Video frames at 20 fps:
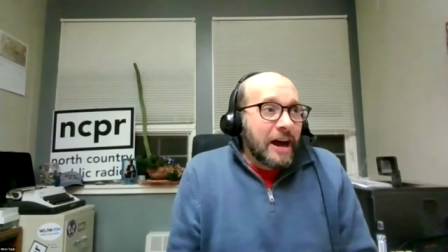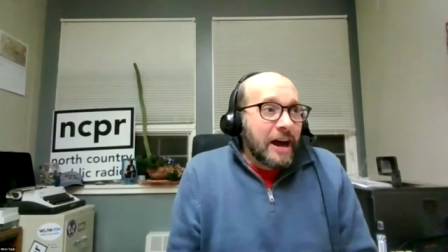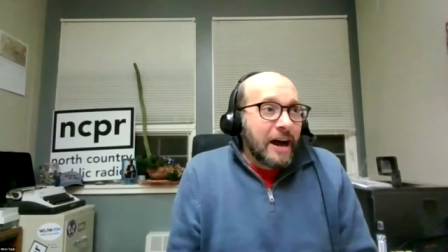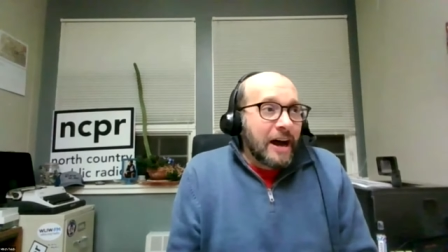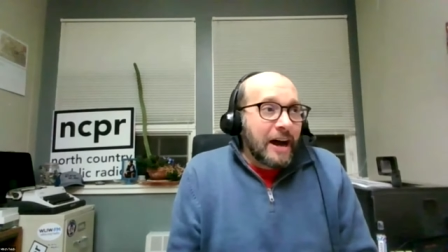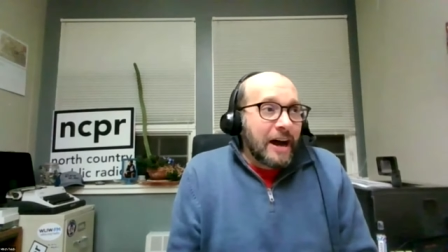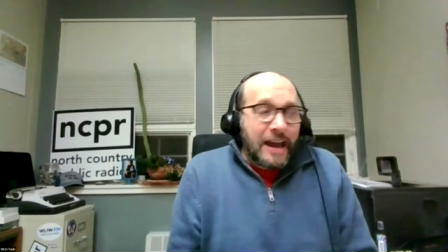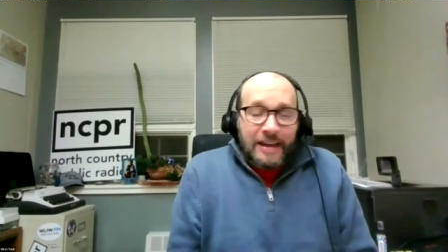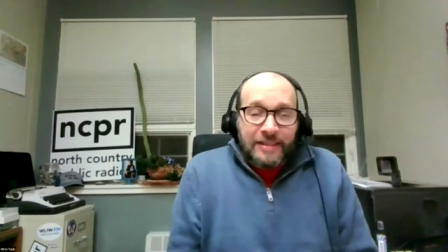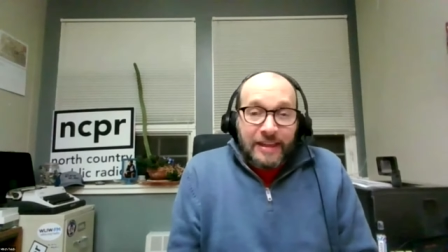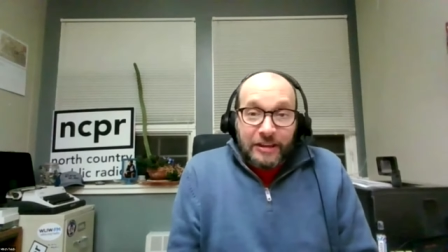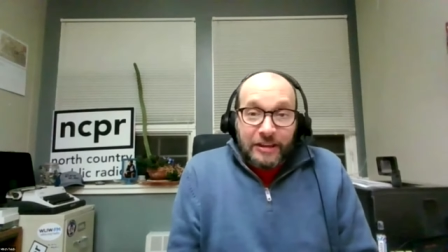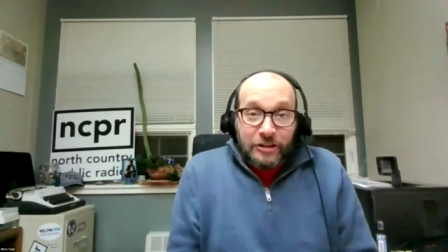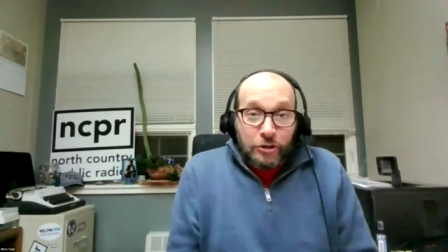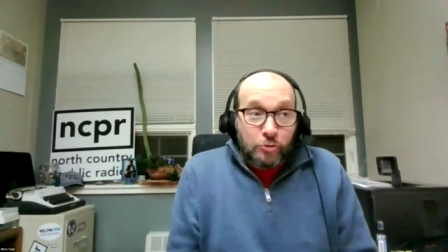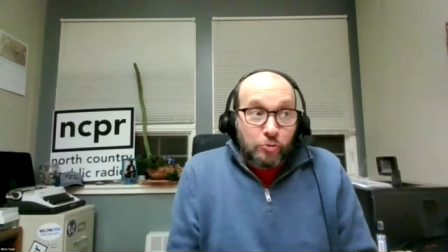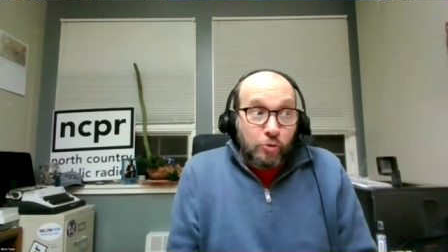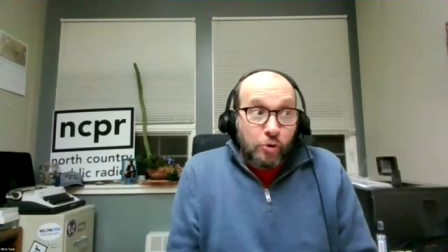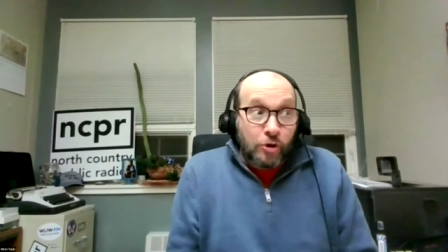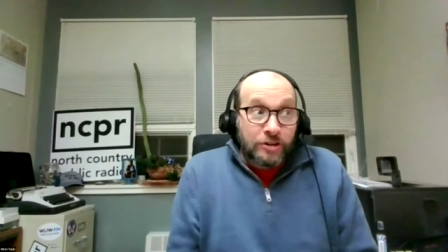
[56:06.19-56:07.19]
uh, and that
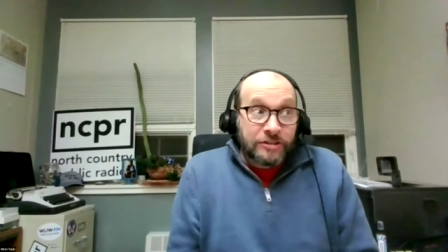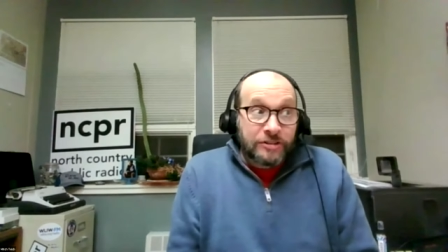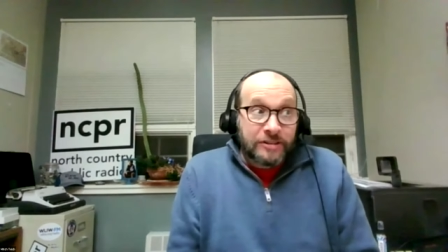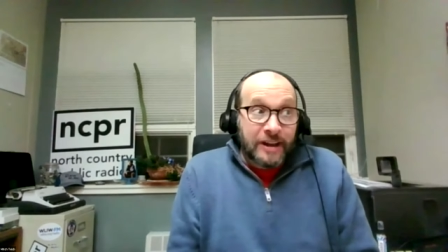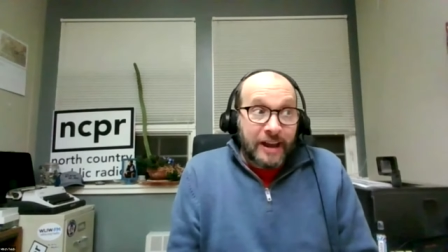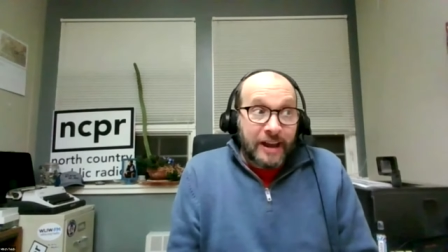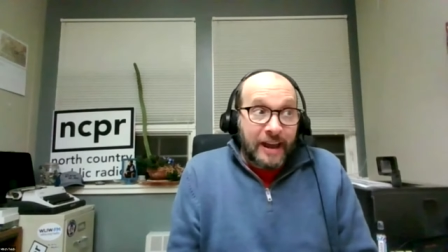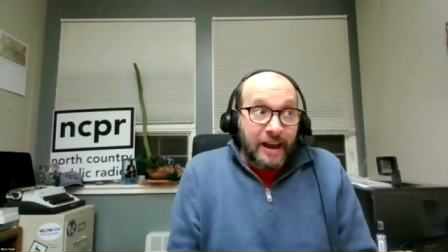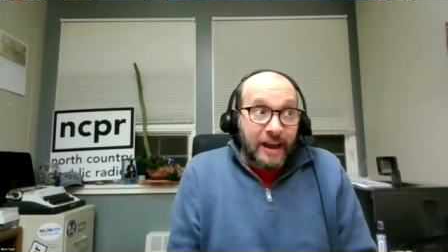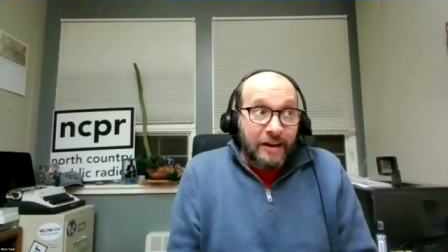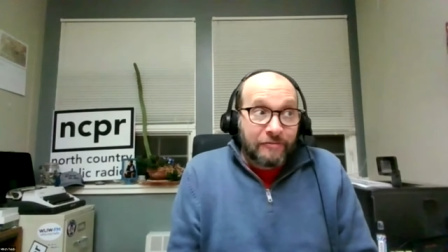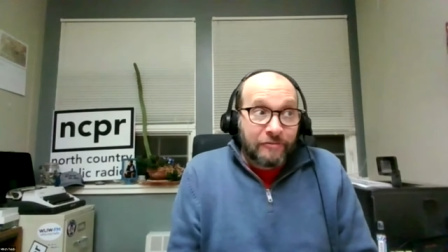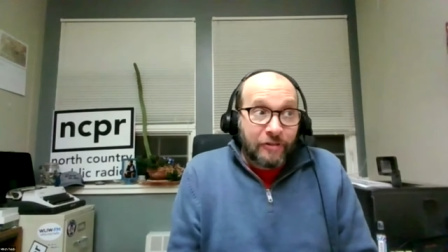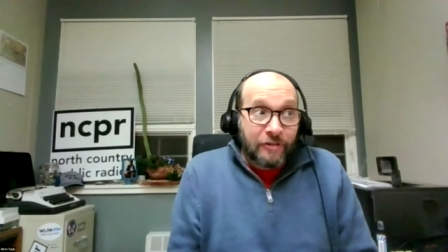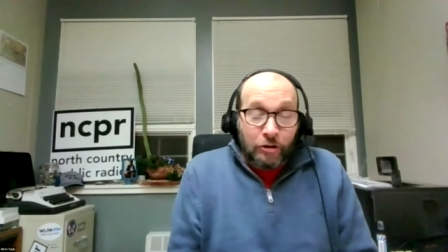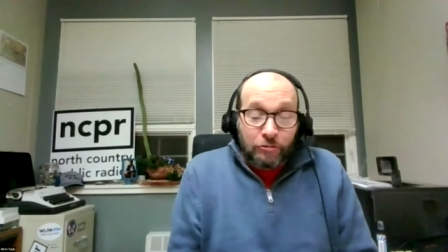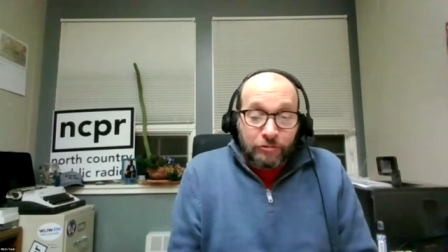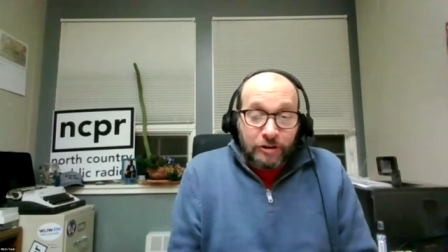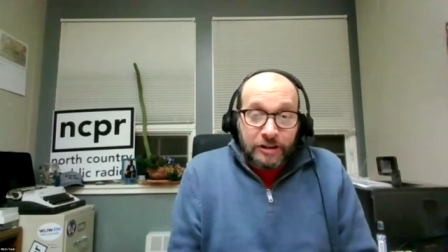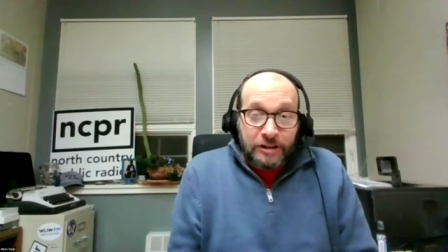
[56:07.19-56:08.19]
you wouldn't have
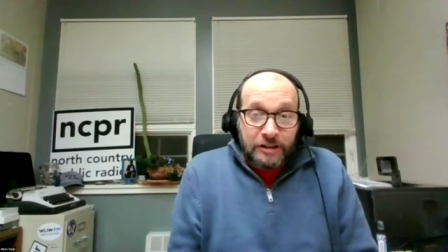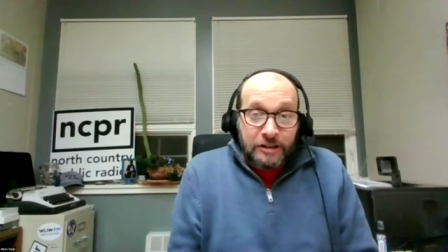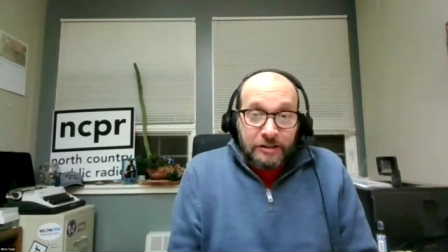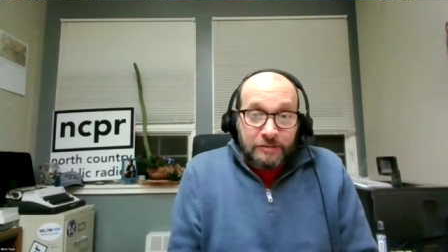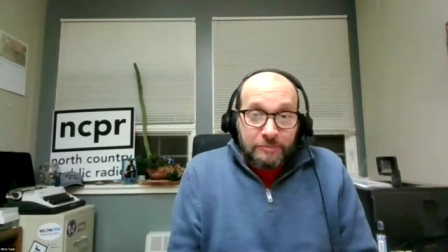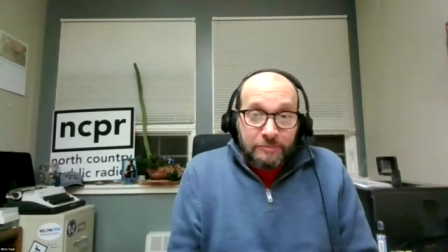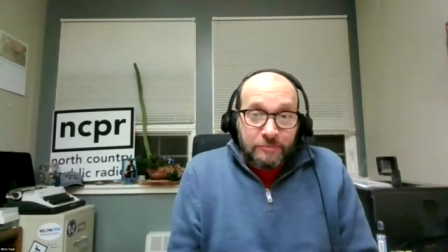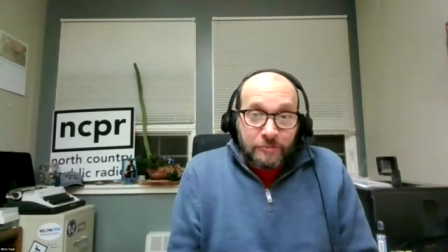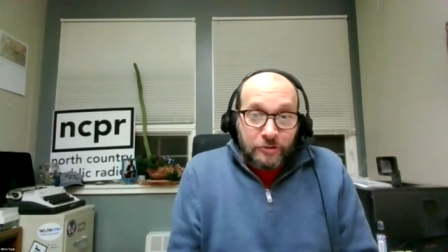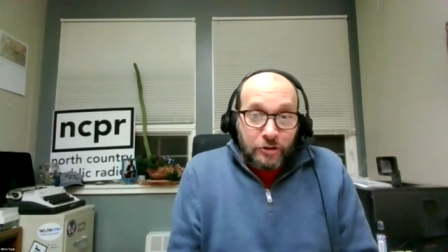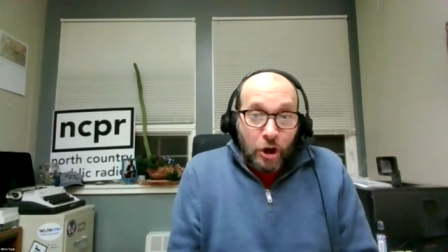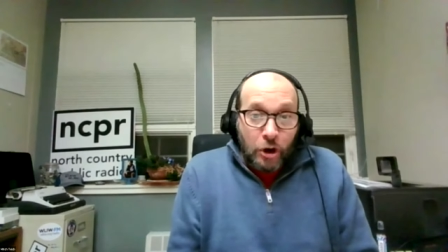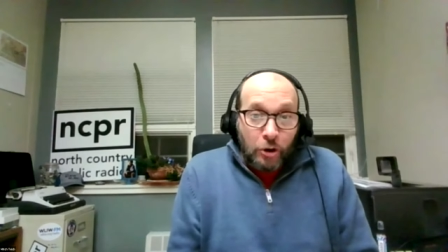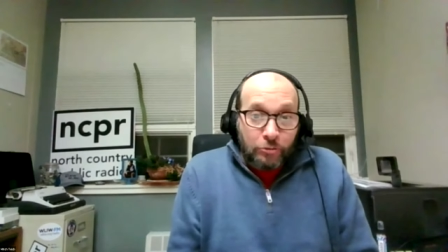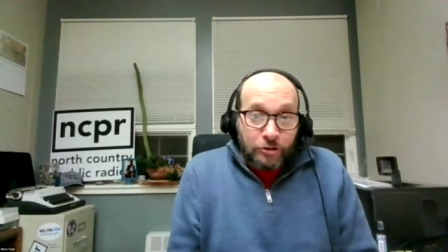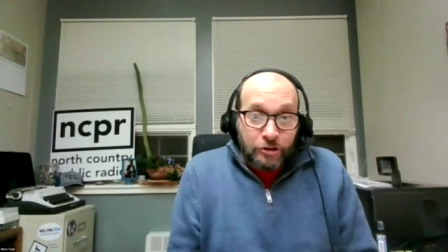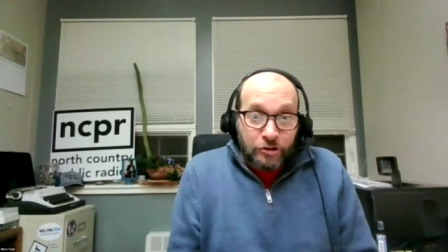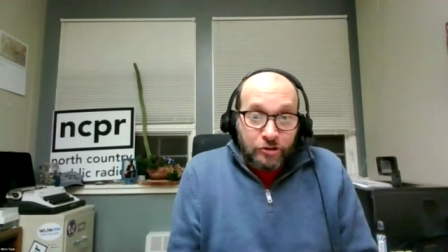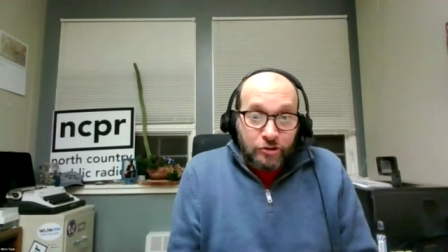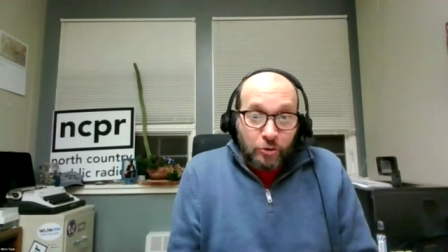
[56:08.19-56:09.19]
already
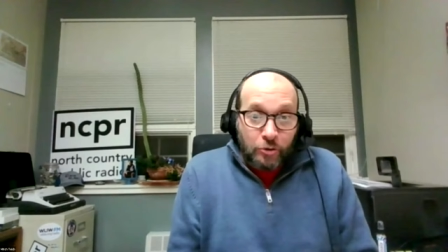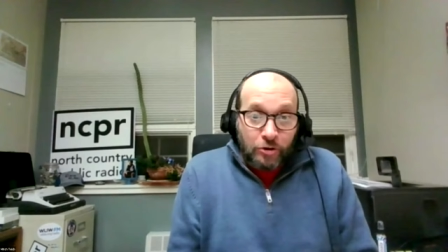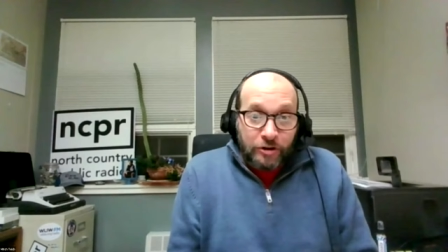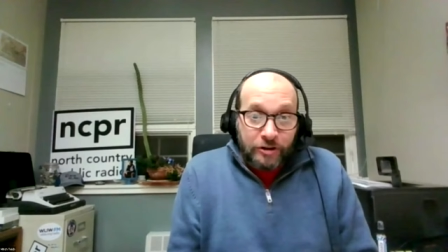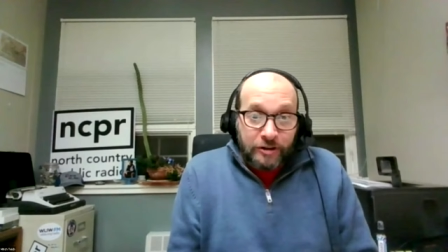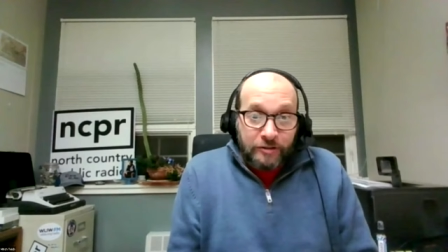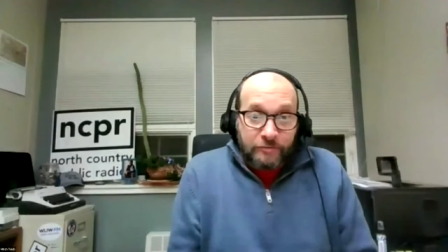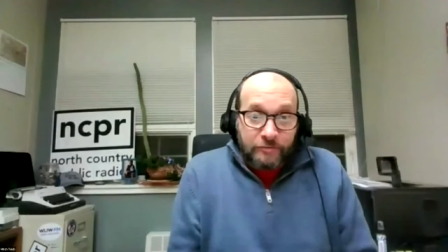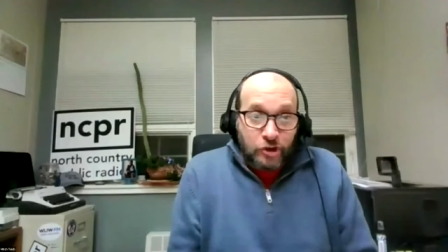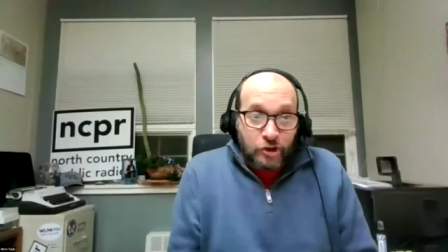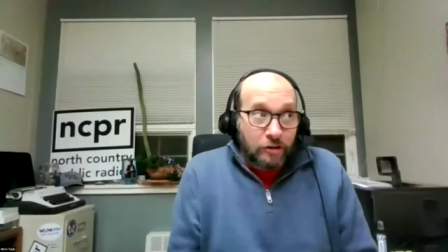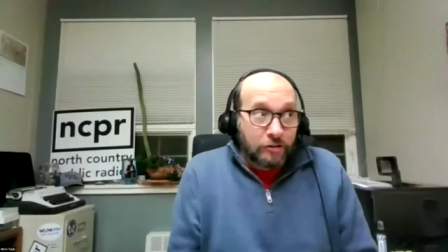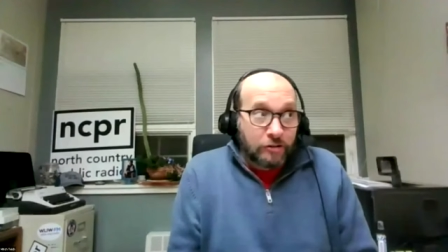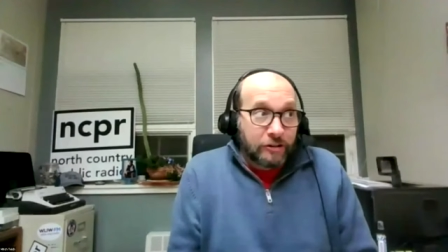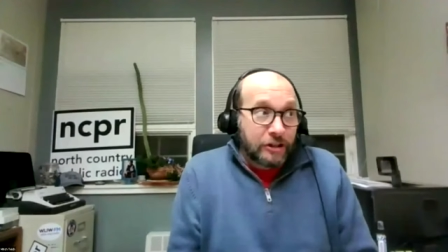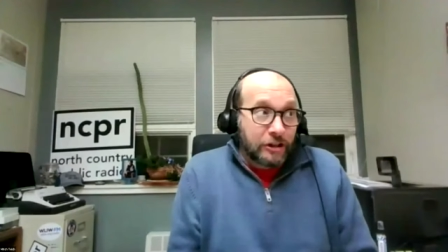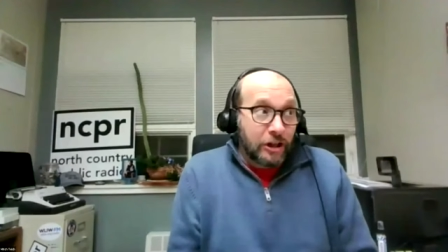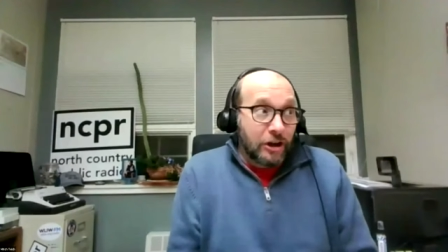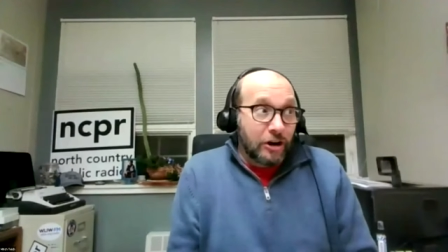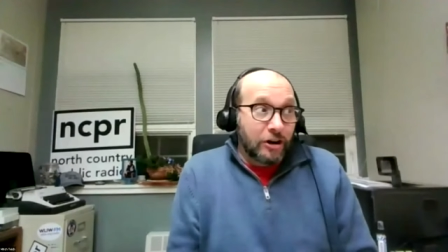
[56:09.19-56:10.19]
known the story of
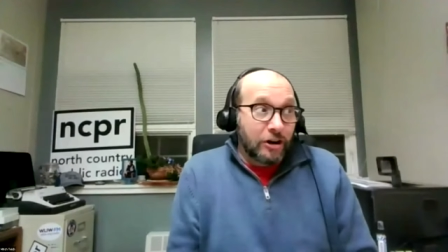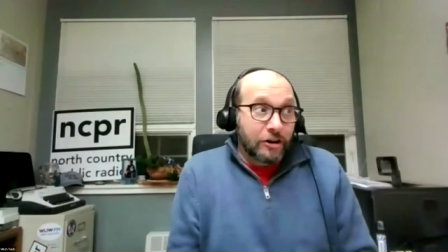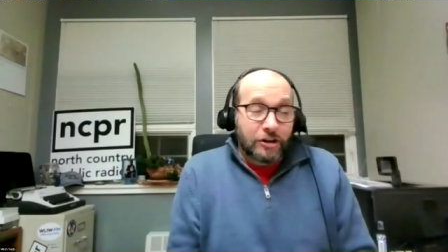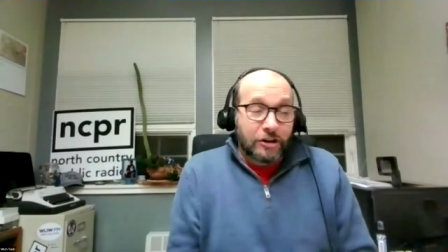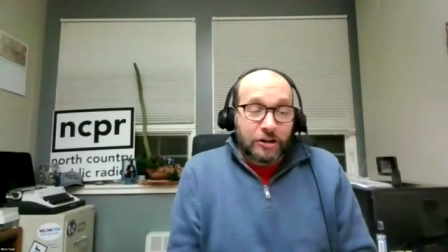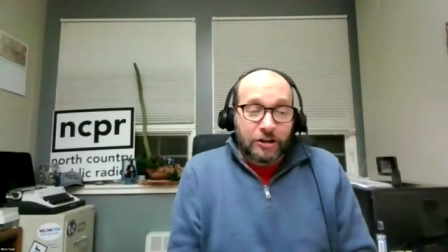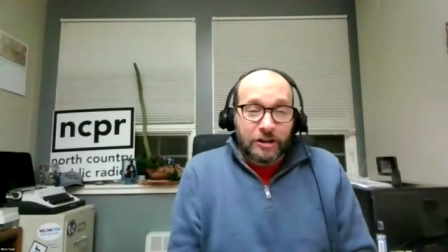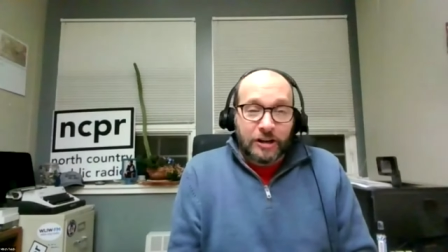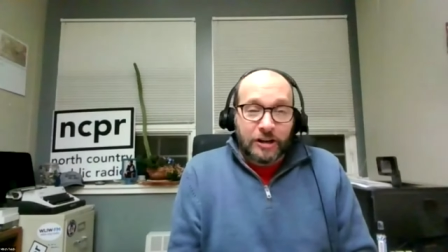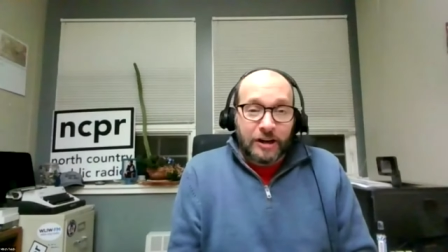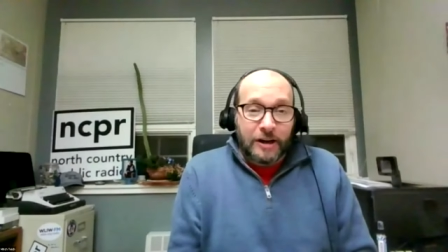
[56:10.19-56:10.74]
Charlie Clark.